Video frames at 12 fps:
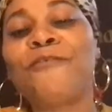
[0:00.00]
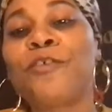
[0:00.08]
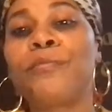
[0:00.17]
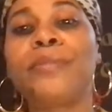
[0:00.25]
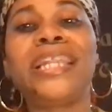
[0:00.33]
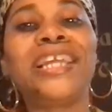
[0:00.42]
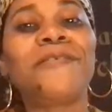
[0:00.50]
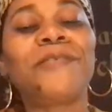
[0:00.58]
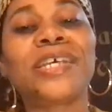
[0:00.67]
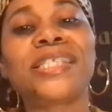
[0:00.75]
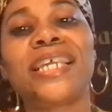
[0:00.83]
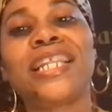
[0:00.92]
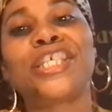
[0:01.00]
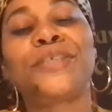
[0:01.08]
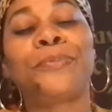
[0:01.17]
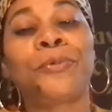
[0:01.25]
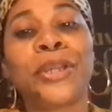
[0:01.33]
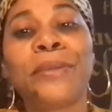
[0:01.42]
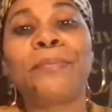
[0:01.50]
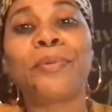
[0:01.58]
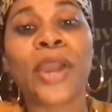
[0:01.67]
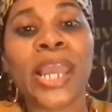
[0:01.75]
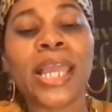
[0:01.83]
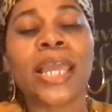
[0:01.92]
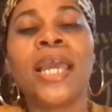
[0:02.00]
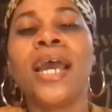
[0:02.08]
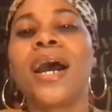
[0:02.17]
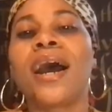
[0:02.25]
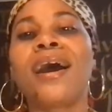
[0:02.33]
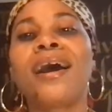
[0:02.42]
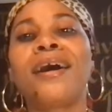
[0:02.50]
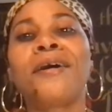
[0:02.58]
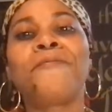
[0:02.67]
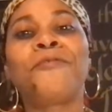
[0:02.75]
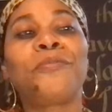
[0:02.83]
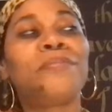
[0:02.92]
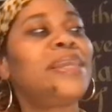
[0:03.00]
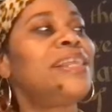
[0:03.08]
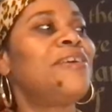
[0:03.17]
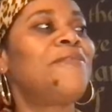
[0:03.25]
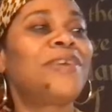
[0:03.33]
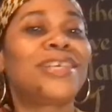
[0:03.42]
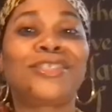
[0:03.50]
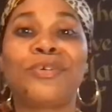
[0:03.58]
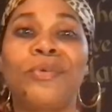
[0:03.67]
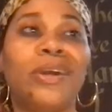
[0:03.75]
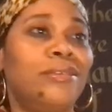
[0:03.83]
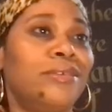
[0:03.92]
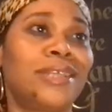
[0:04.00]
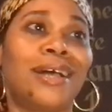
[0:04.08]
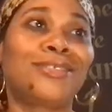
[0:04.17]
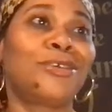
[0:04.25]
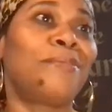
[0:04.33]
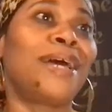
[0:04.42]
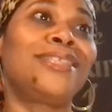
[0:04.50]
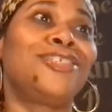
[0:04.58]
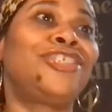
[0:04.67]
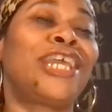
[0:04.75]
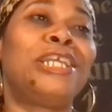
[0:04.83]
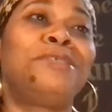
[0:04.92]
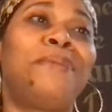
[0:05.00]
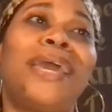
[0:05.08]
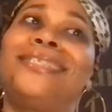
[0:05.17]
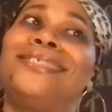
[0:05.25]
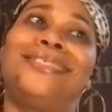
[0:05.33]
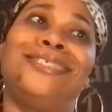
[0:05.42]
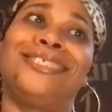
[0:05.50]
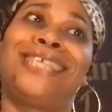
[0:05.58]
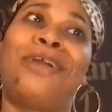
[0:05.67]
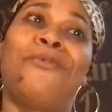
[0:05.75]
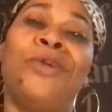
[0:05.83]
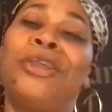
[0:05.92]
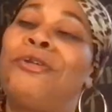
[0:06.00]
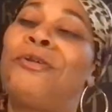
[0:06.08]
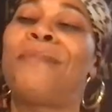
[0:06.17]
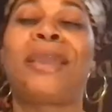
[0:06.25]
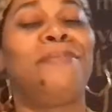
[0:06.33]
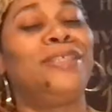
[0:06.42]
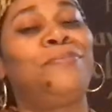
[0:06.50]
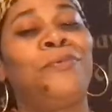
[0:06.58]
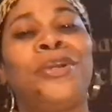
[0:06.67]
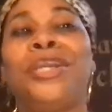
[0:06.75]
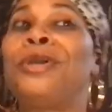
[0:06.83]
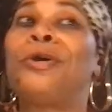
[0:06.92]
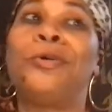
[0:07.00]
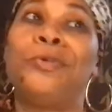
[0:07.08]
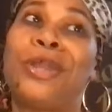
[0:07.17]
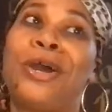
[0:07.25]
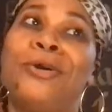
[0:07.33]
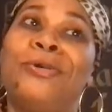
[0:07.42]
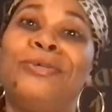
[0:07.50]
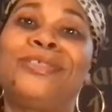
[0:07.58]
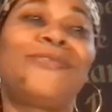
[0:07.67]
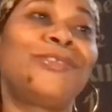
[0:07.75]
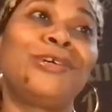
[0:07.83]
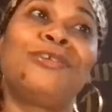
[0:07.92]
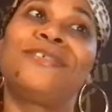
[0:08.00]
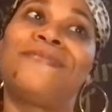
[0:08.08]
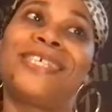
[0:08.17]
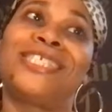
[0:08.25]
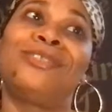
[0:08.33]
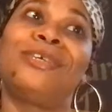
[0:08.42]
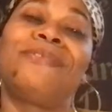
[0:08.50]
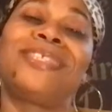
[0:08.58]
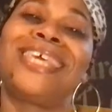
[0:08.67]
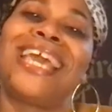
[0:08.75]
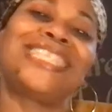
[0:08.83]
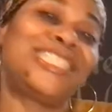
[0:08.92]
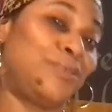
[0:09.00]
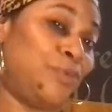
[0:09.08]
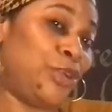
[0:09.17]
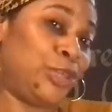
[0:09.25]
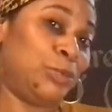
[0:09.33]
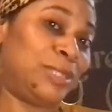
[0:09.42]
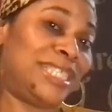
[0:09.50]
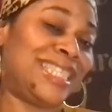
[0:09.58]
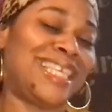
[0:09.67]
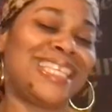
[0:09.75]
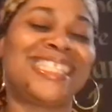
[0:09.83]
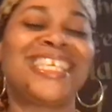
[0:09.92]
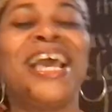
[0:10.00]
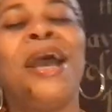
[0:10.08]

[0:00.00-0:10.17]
For many of us, it is spring break. For many of us, the weather is also about to change back. So it looks like winter, maybe spring, who knows? For those of us that live in Texas, we're used to this.